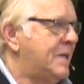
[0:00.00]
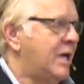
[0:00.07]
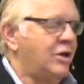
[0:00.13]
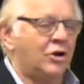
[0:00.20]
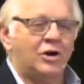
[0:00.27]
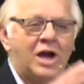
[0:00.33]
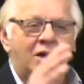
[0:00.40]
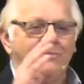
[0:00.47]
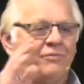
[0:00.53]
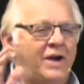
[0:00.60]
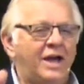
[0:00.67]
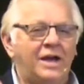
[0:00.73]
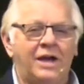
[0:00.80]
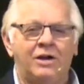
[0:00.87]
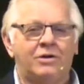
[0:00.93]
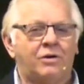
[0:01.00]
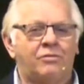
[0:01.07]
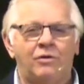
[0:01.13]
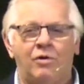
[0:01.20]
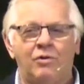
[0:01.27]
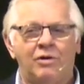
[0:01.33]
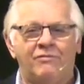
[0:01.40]
You're not fighting
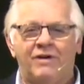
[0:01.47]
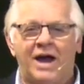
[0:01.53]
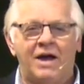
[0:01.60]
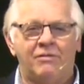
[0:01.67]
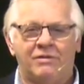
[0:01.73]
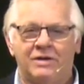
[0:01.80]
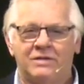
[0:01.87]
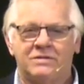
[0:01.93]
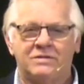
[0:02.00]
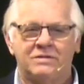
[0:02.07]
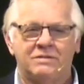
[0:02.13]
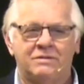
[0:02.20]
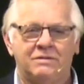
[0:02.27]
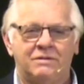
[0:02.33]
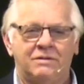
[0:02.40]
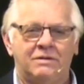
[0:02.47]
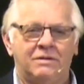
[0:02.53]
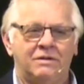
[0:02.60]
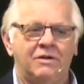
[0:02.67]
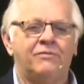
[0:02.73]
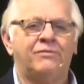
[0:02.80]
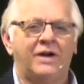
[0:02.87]
coronavirus.
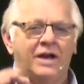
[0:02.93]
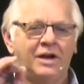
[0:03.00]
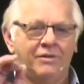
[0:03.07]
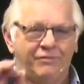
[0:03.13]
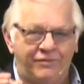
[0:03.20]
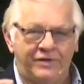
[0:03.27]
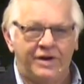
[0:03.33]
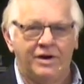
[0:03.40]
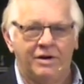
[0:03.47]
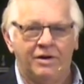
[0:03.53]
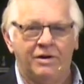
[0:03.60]
You're fighting fear.